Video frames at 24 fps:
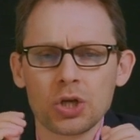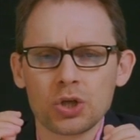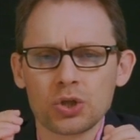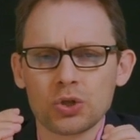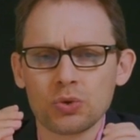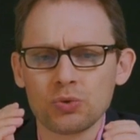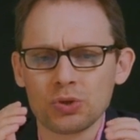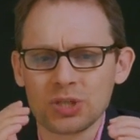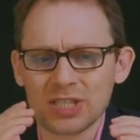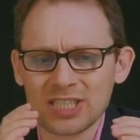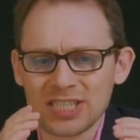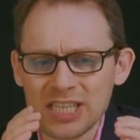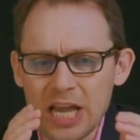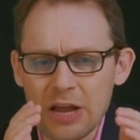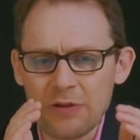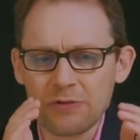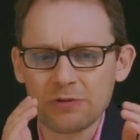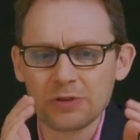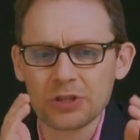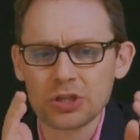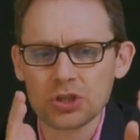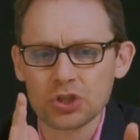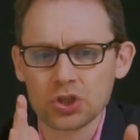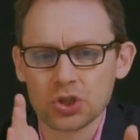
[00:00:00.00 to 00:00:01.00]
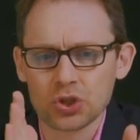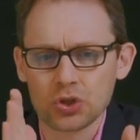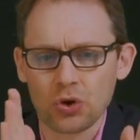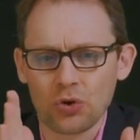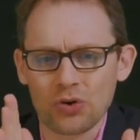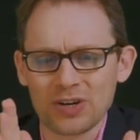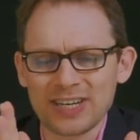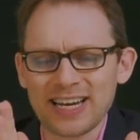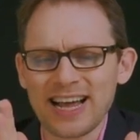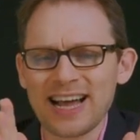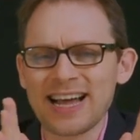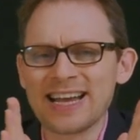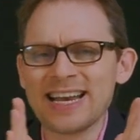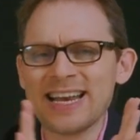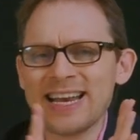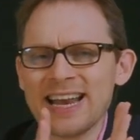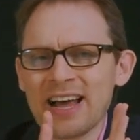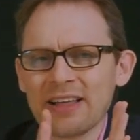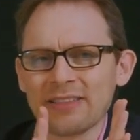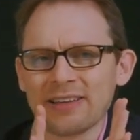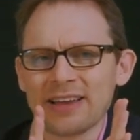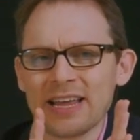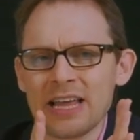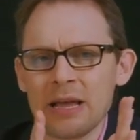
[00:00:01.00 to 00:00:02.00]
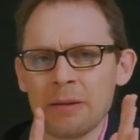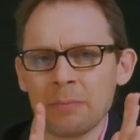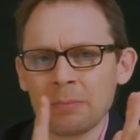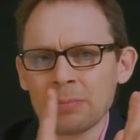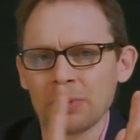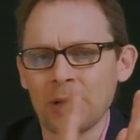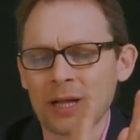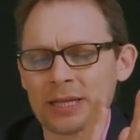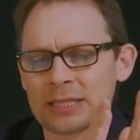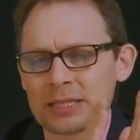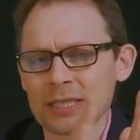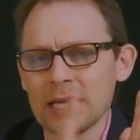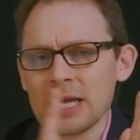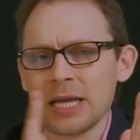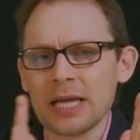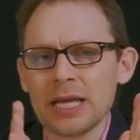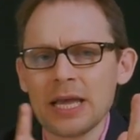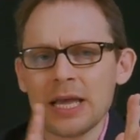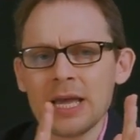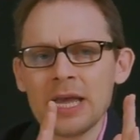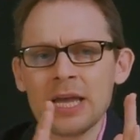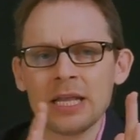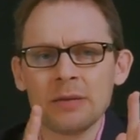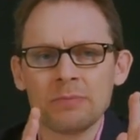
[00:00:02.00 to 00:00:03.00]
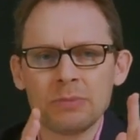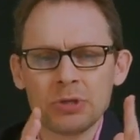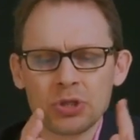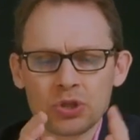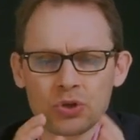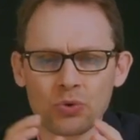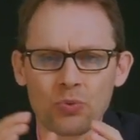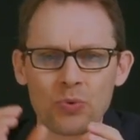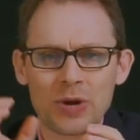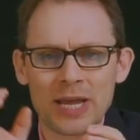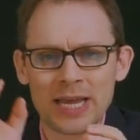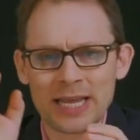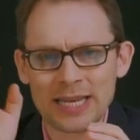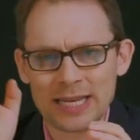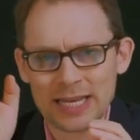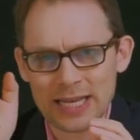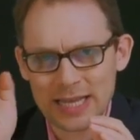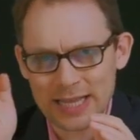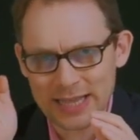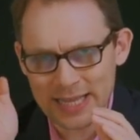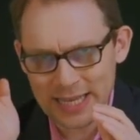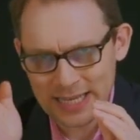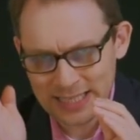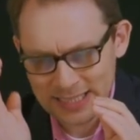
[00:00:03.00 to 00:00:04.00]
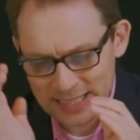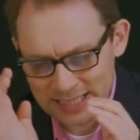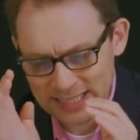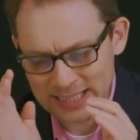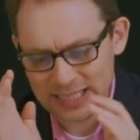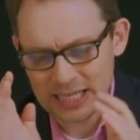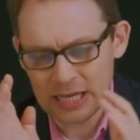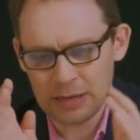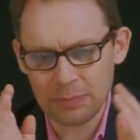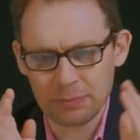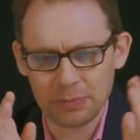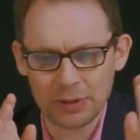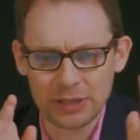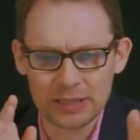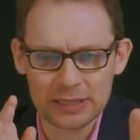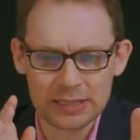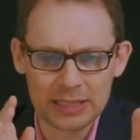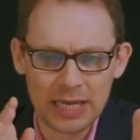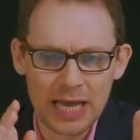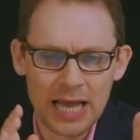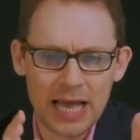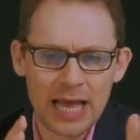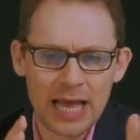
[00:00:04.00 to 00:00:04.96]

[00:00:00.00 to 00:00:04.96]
to safely insert another implant in between the existing implant